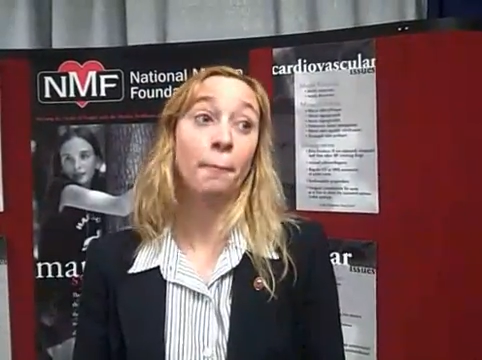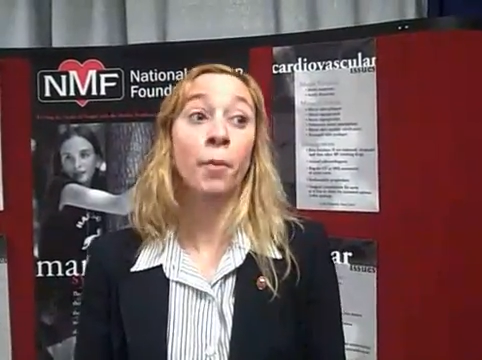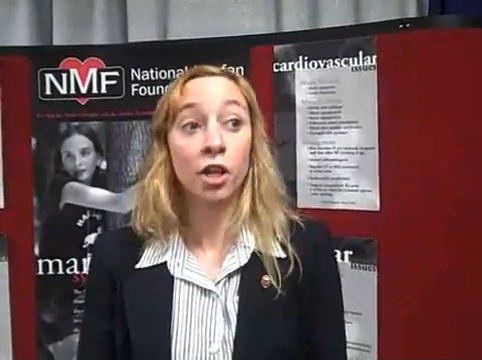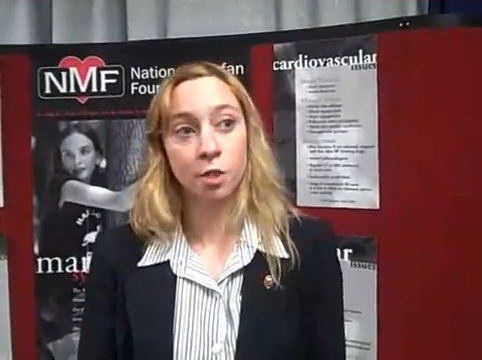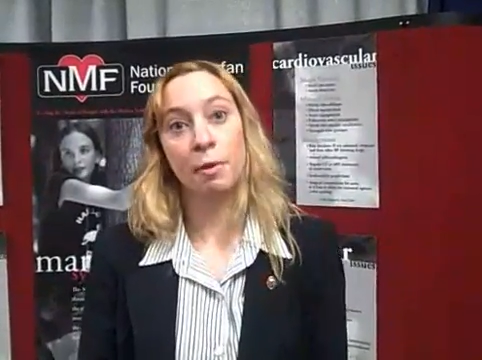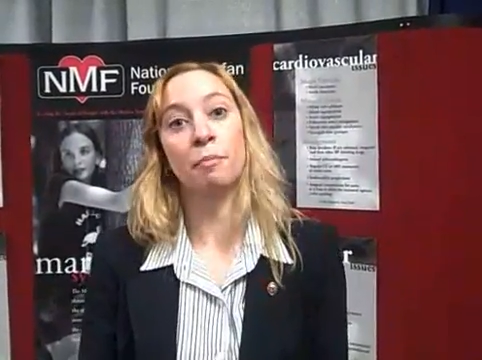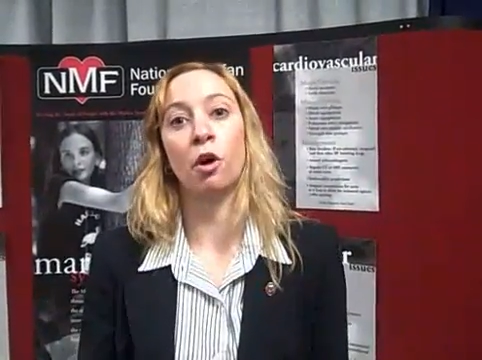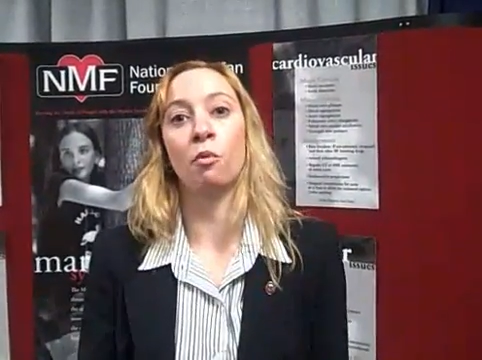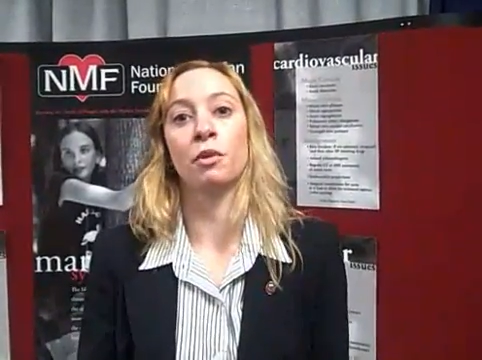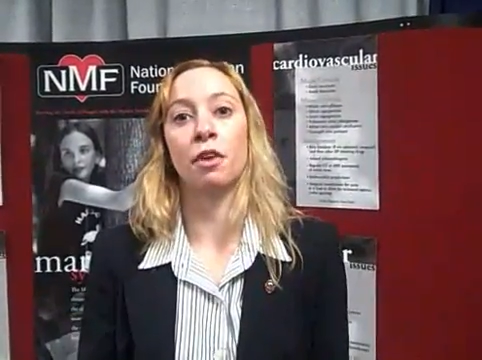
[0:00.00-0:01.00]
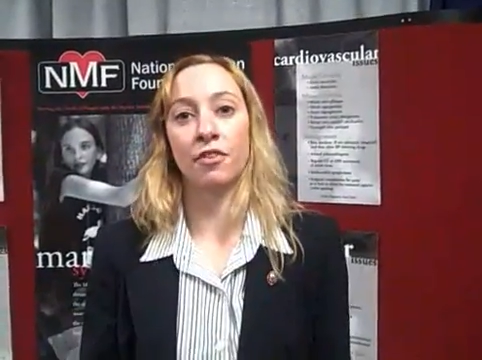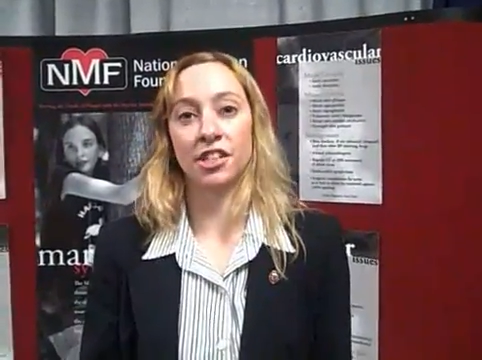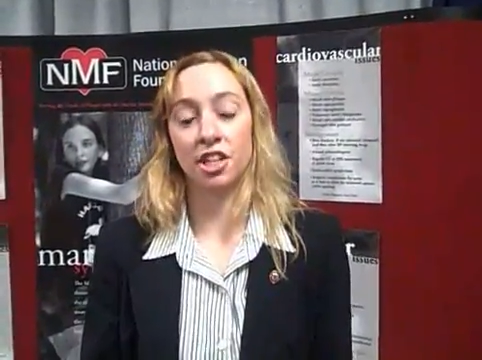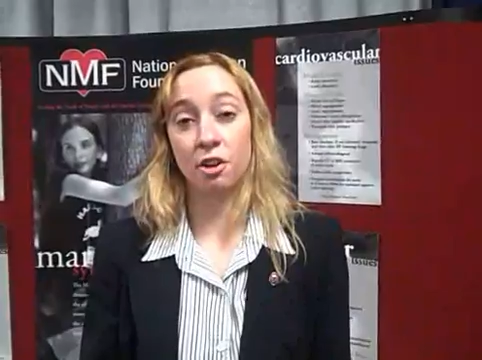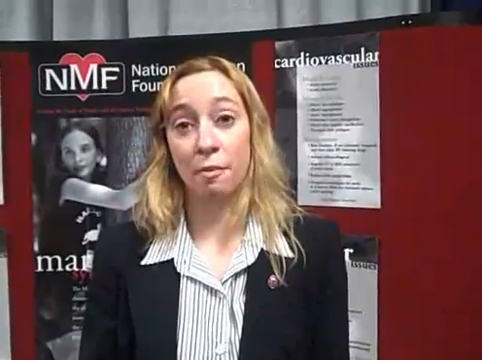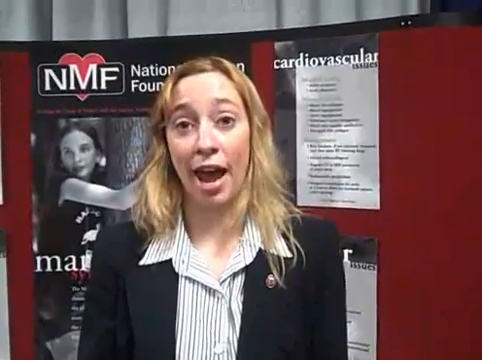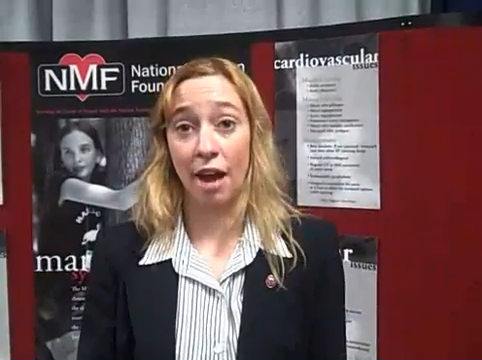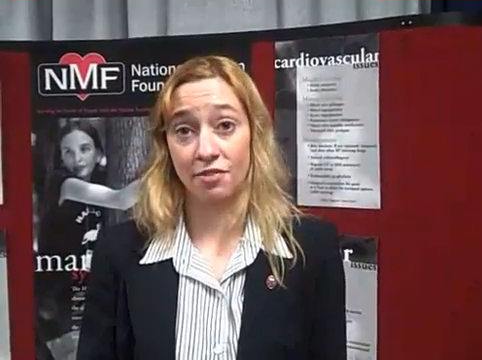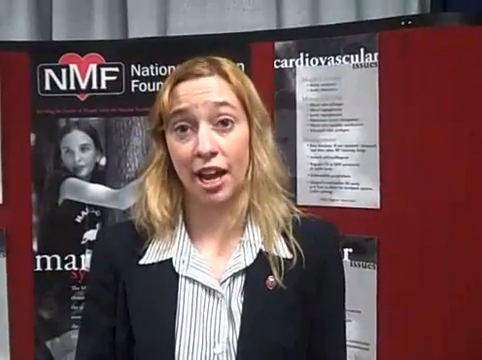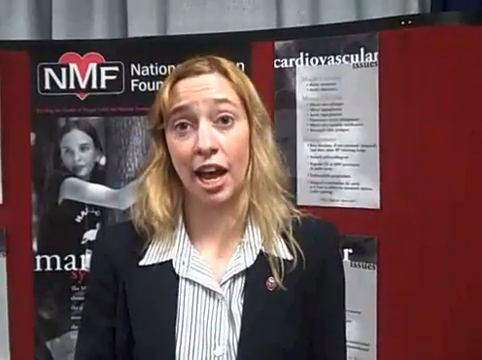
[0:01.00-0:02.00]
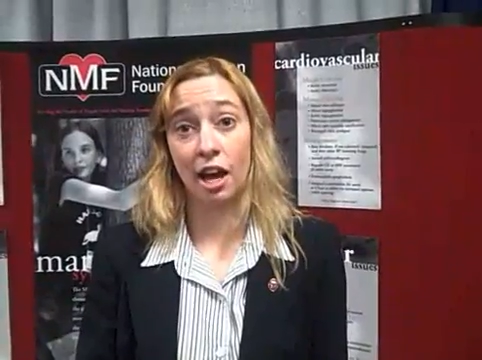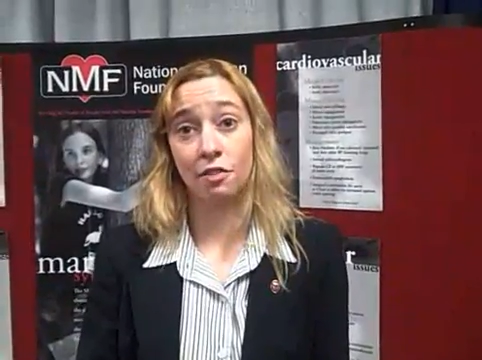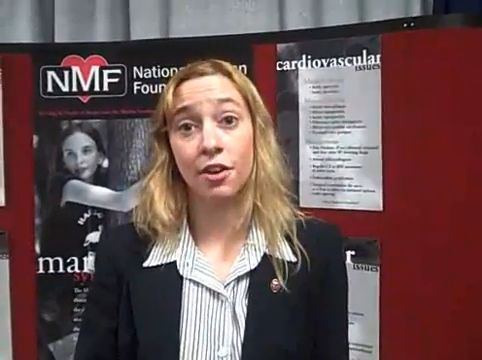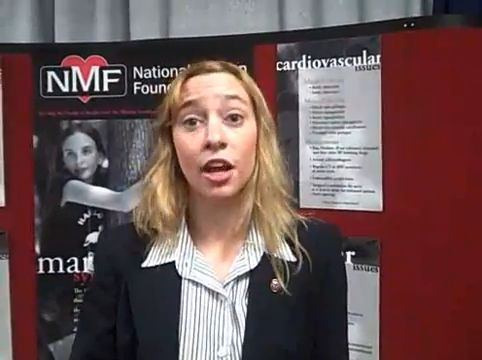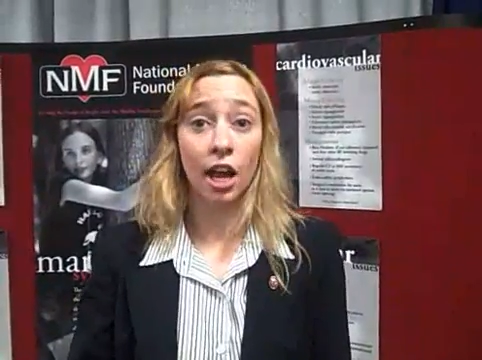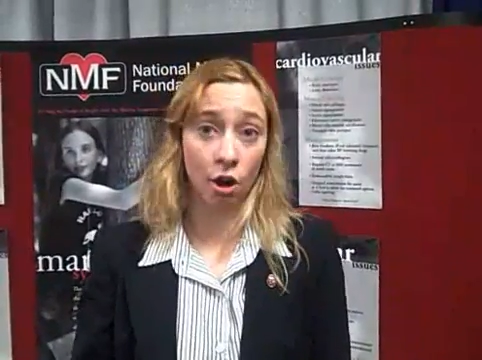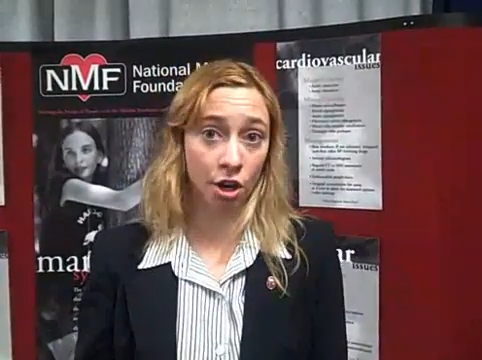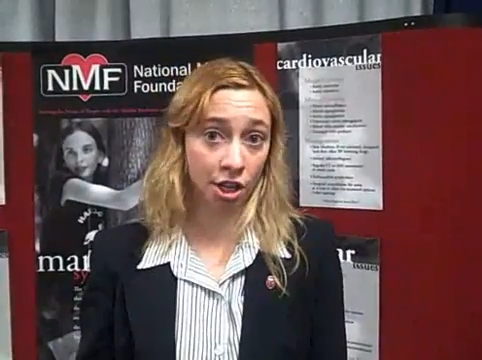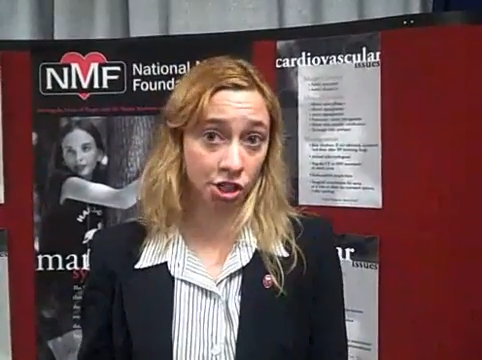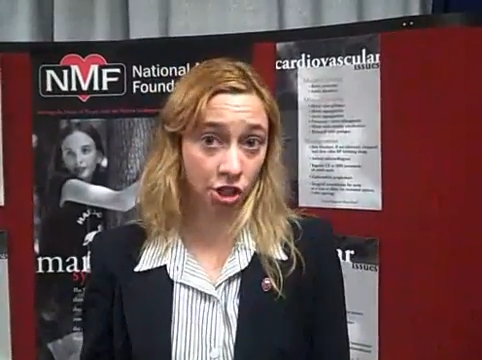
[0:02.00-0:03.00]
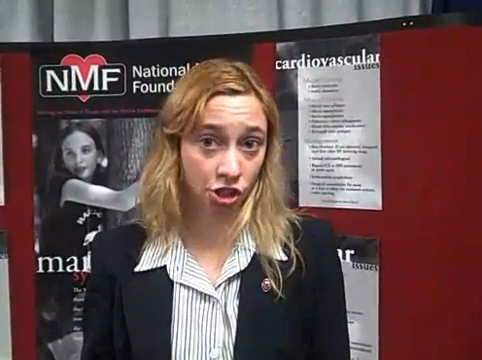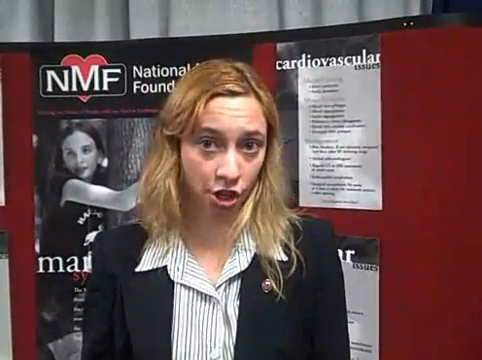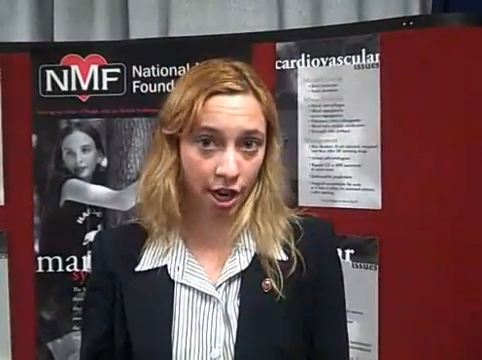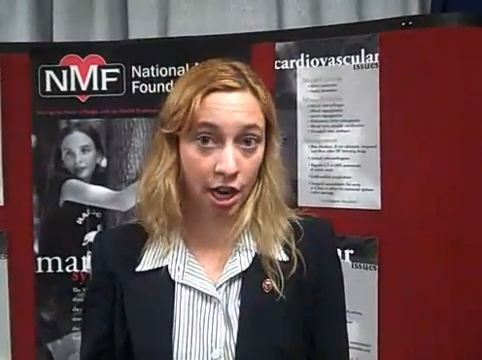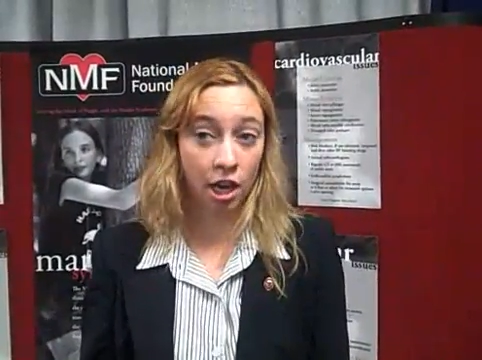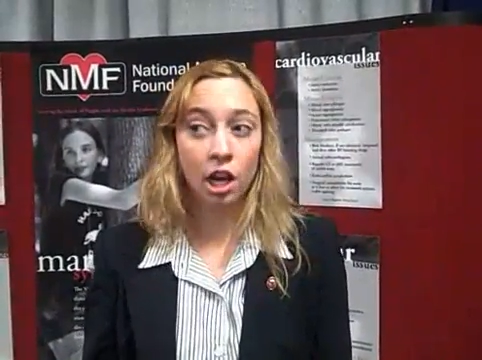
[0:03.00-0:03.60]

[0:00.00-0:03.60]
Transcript: Most people with Marfan syndrome have to have aortic surgery.